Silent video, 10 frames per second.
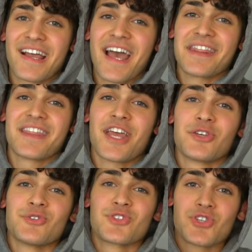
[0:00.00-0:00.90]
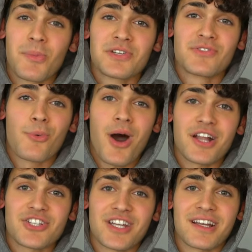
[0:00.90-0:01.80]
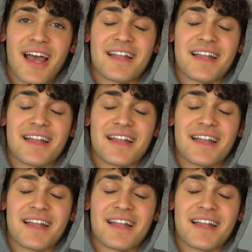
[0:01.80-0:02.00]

Again, thank you so much for watching